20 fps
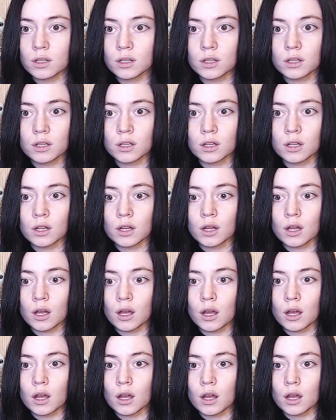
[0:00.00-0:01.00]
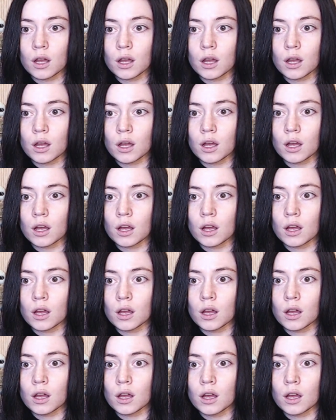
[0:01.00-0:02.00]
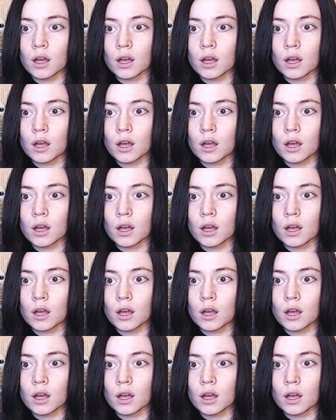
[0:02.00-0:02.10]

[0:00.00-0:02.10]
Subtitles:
Nobody speaks.